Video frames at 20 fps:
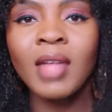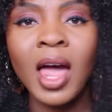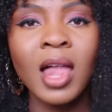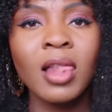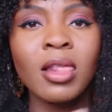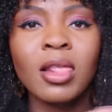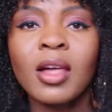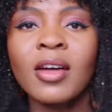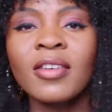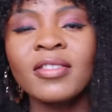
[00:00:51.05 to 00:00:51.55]
I
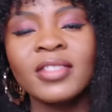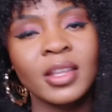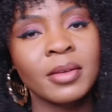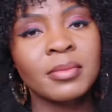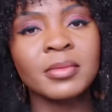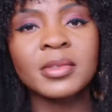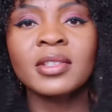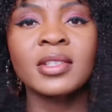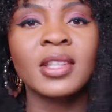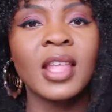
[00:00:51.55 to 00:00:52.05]
love them
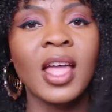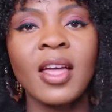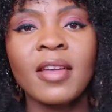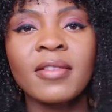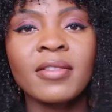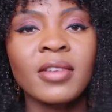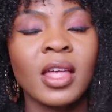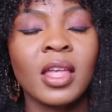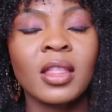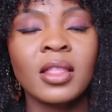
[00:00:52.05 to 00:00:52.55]
to
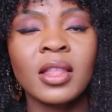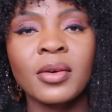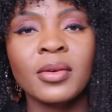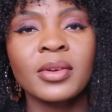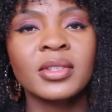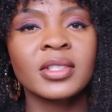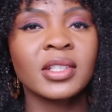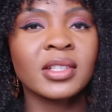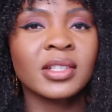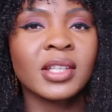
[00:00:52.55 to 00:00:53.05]
death, and there
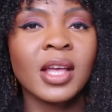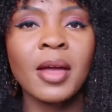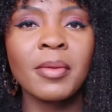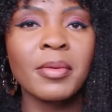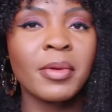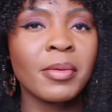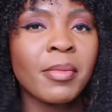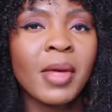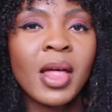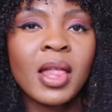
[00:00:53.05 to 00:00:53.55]
was a
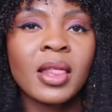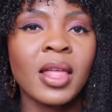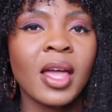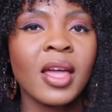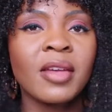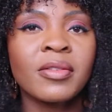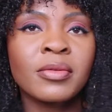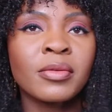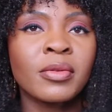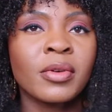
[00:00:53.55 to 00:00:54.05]
time in my
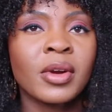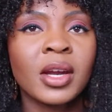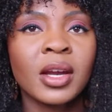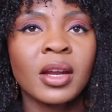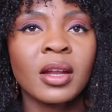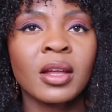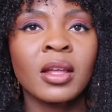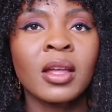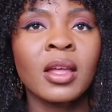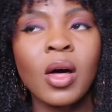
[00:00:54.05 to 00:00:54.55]
life
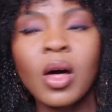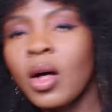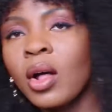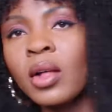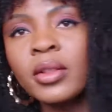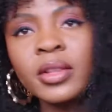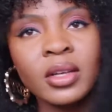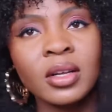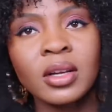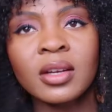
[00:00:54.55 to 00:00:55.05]
where
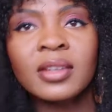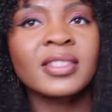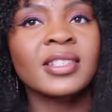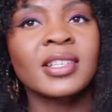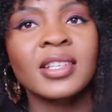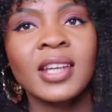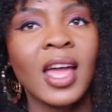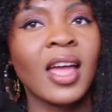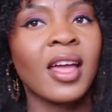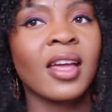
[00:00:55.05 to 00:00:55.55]
all the clothes
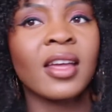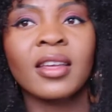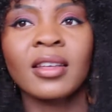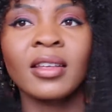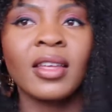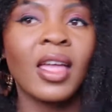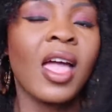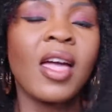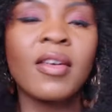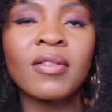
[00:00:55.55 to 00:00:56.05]
that I
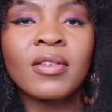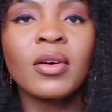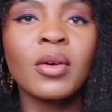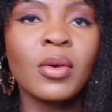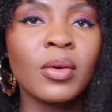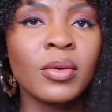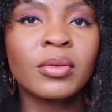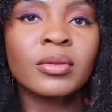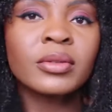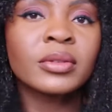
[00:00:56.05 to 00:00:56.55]
ever
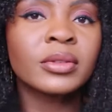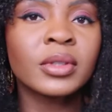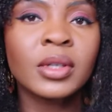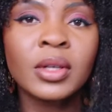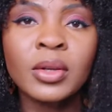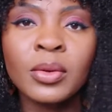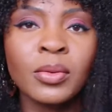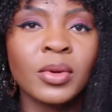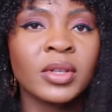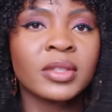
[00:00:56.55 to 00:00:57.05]
owned
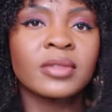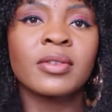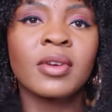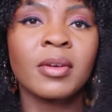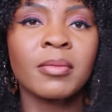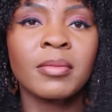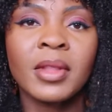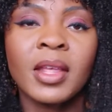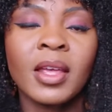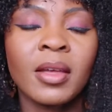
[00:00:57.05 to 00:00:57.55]
was
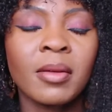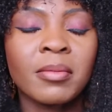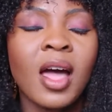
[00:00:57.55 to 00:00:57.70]
from them.